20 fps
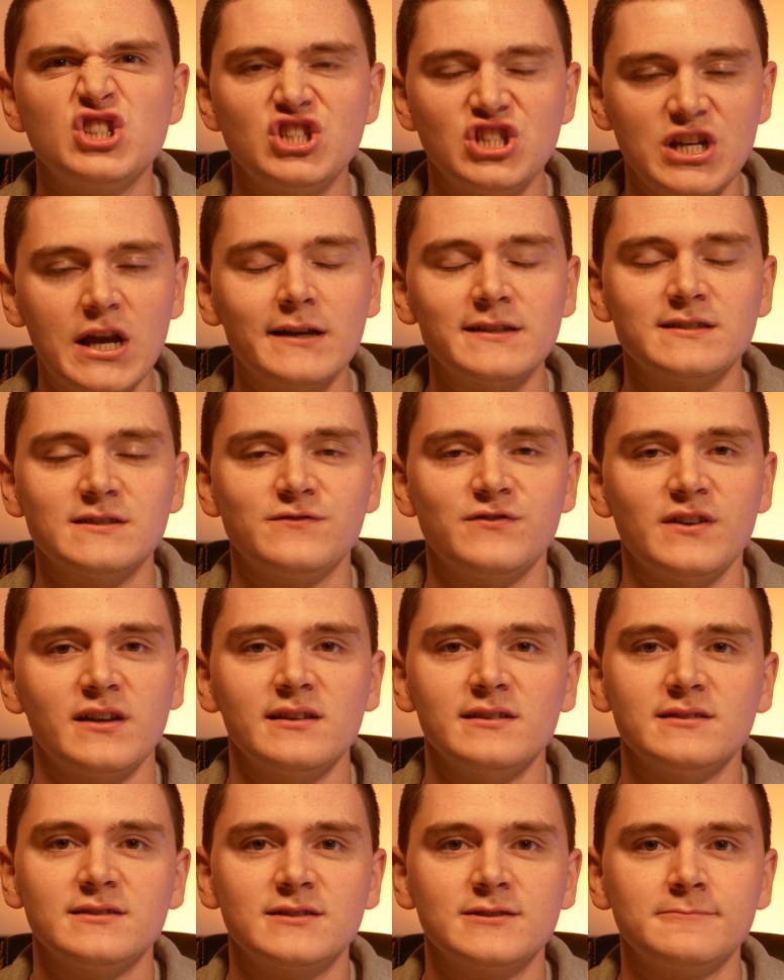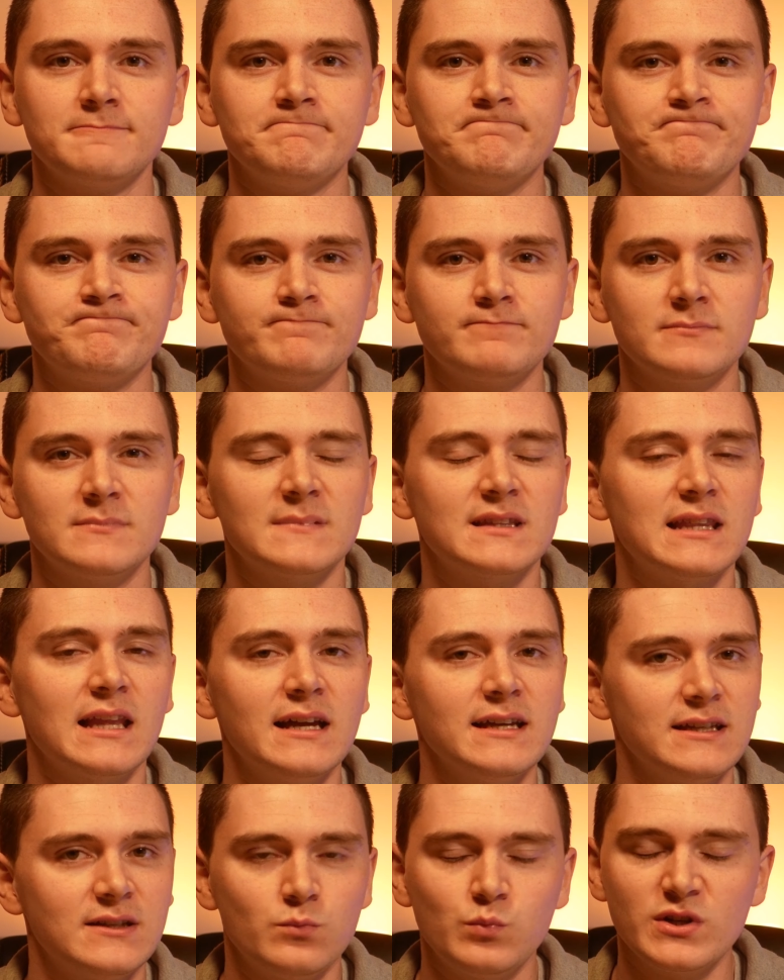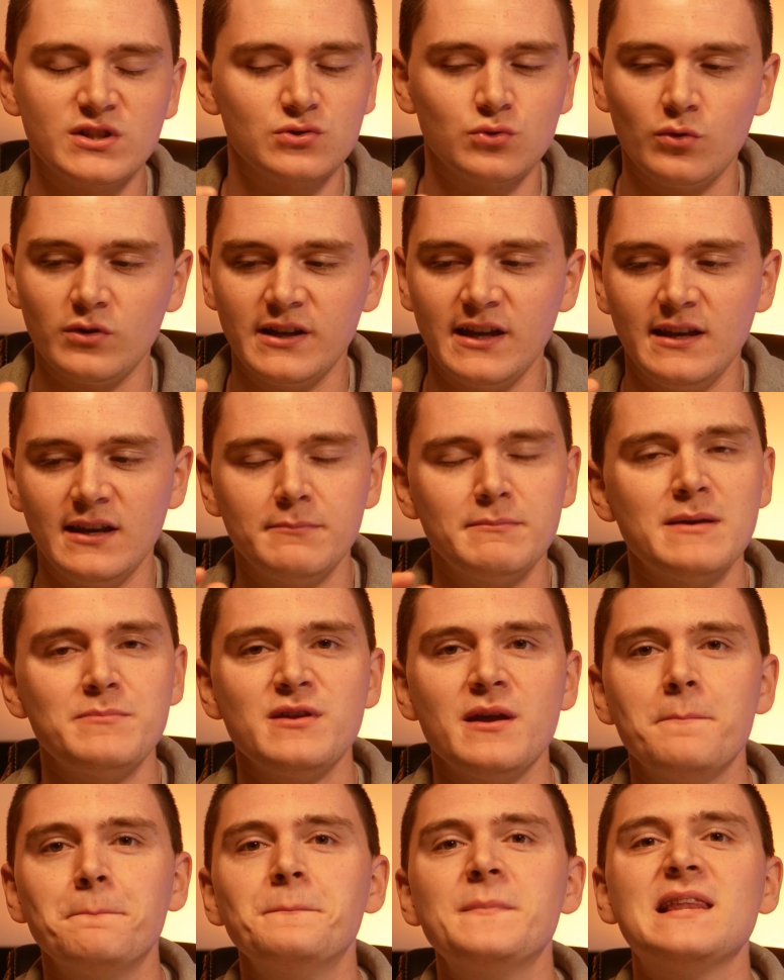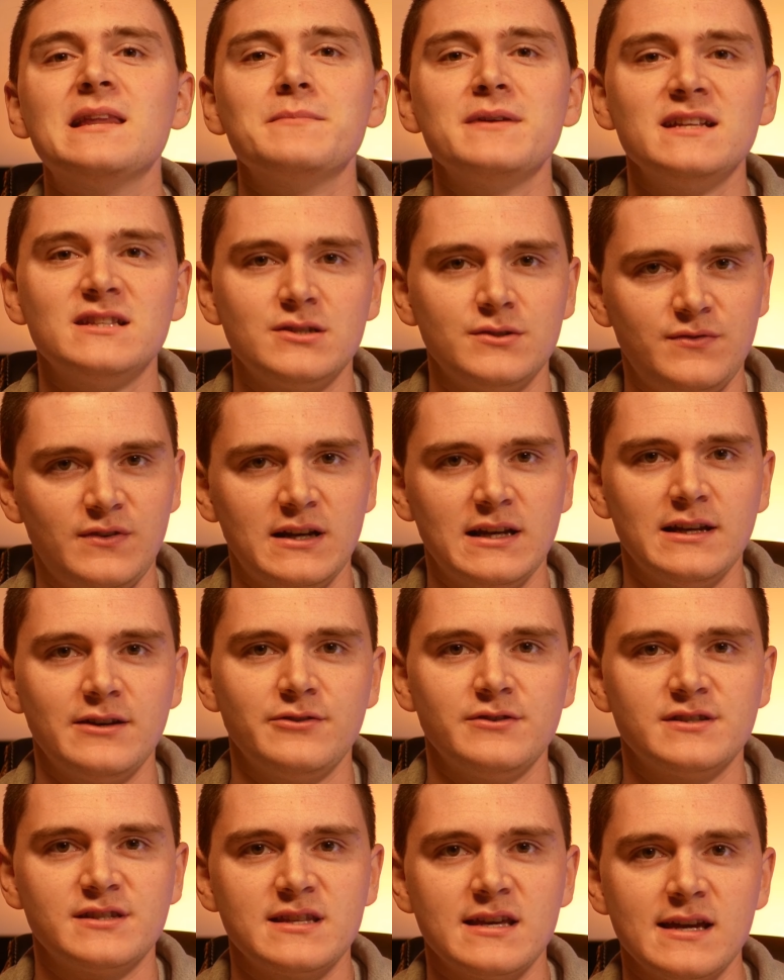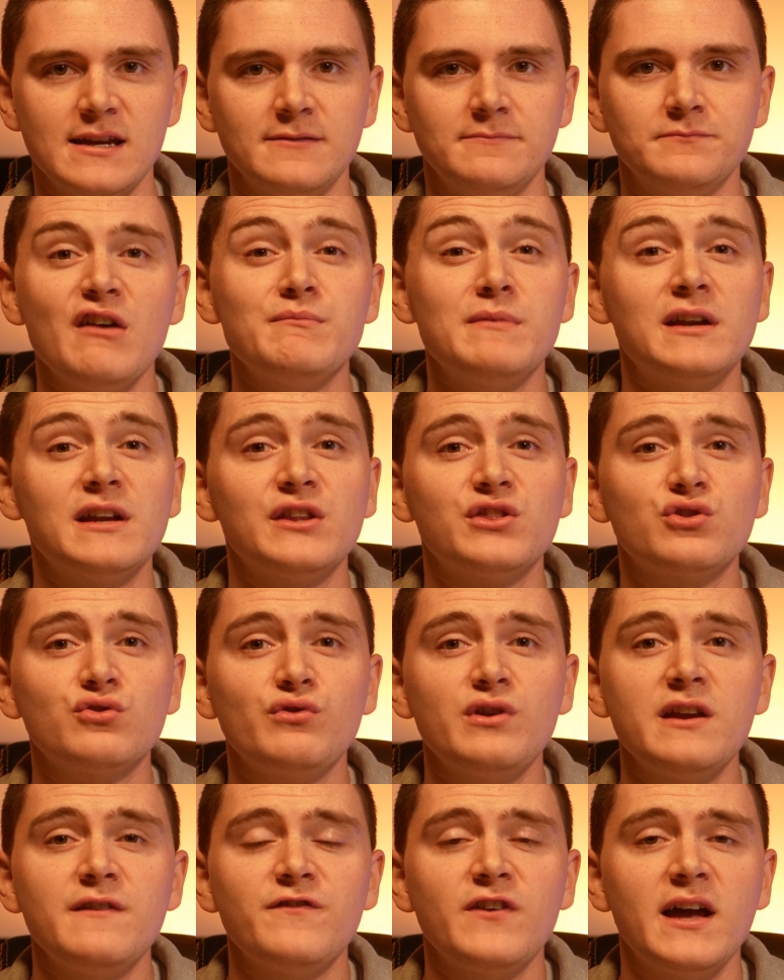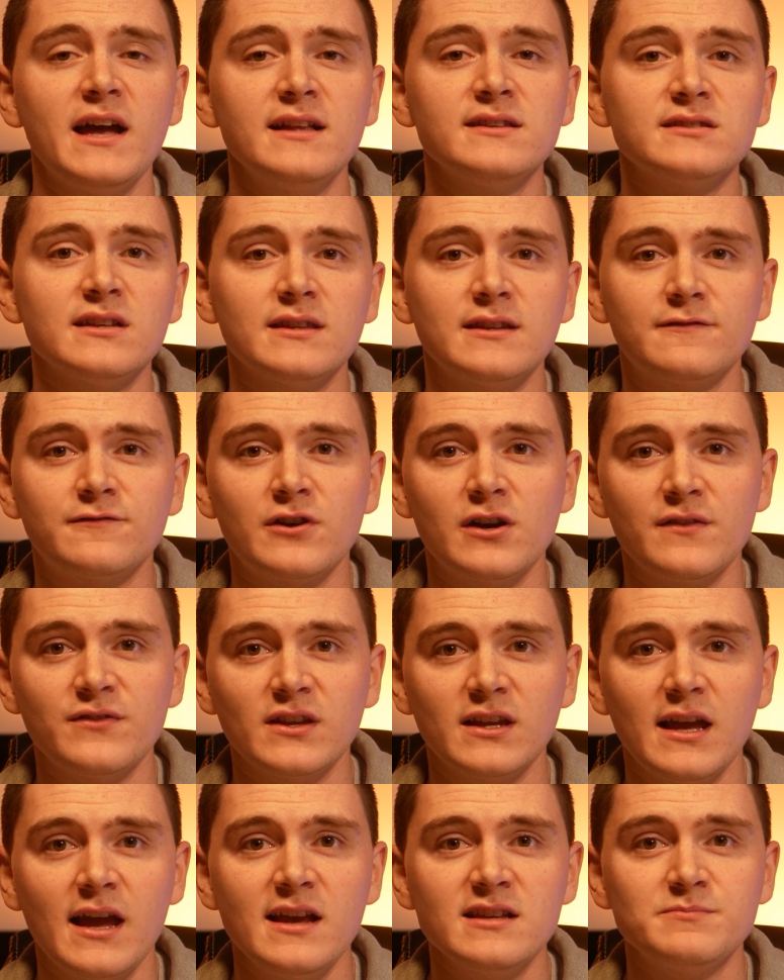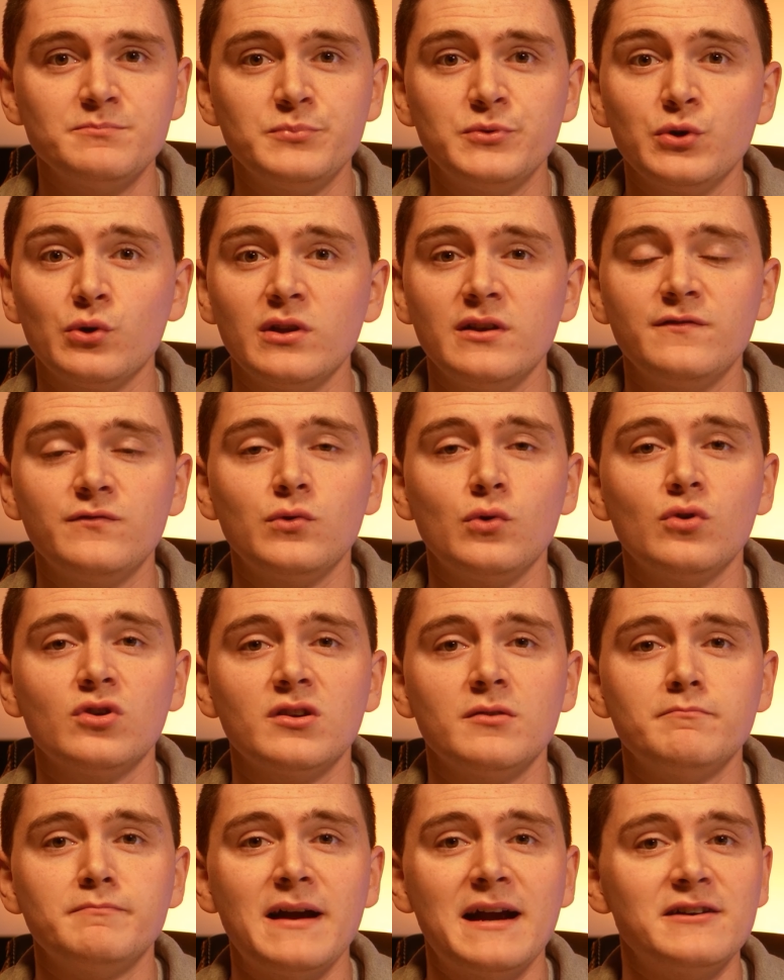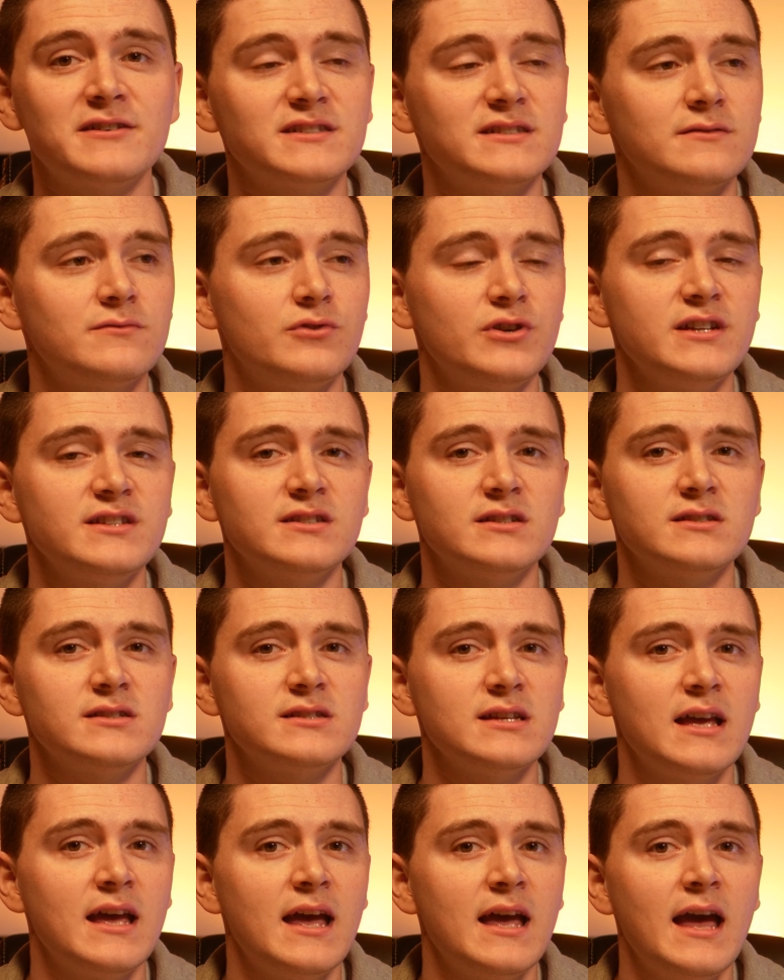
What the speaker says: just fits. Like, we're talking maybe a millimeter of clearance there. I've mounted 3 fans at the front of the case purely for comparative reasons.